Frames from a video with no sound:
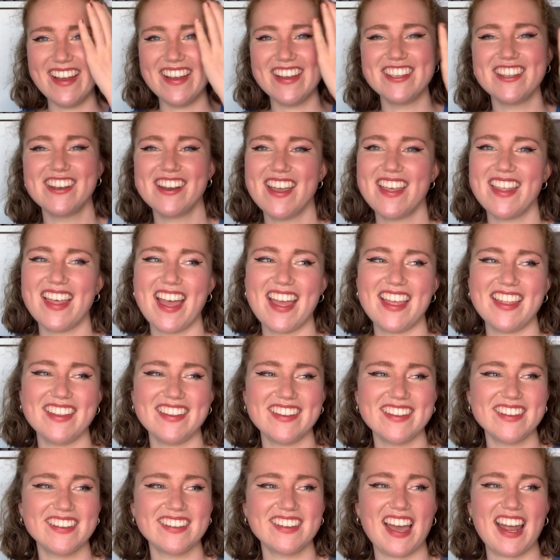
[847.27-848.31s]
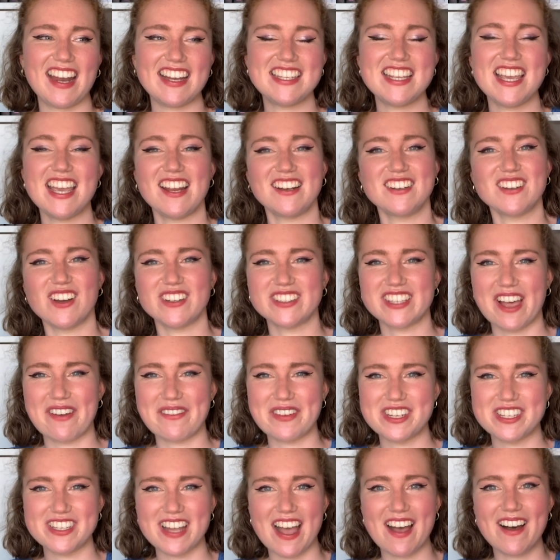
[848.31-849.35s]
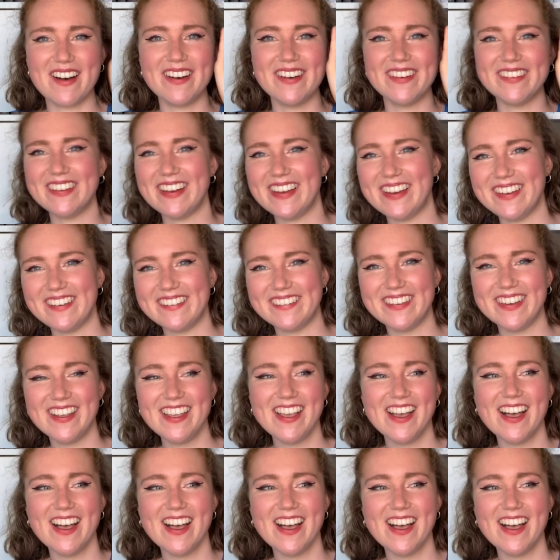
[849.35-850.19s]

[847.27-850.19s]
You know that TikTok sandwich, like, oh no,